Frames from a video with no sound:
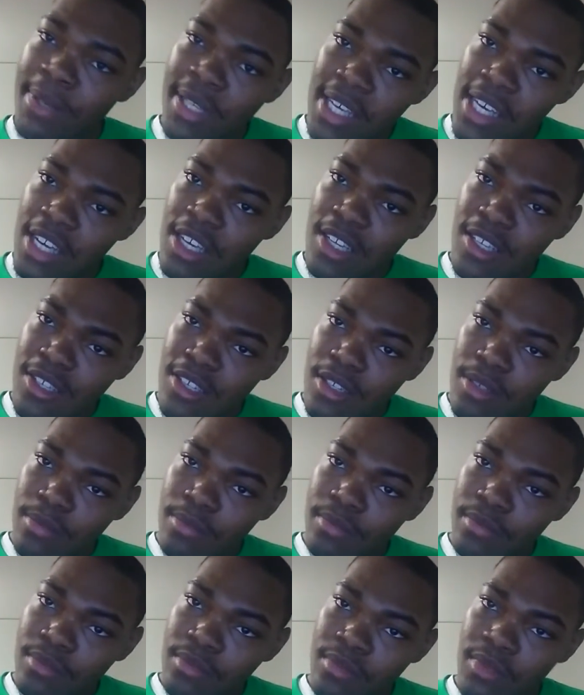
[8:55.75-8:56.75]
please.
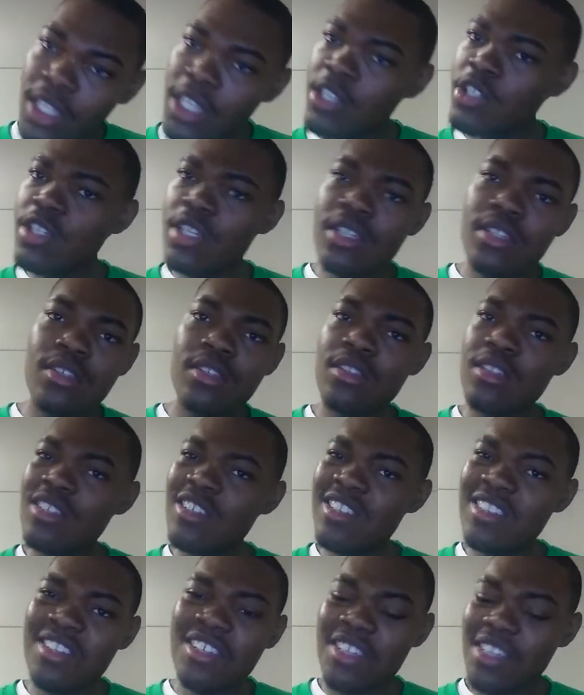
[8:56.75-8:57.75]

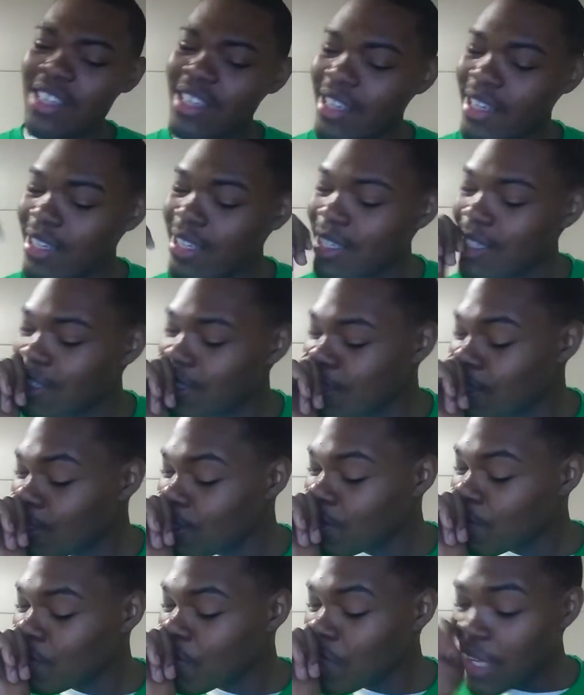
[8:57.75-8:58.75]
It's ugh.
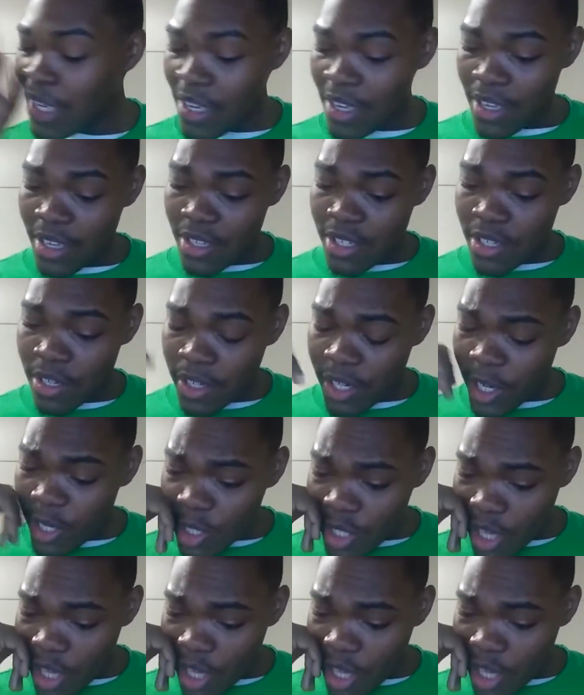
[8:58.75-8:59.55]
So they're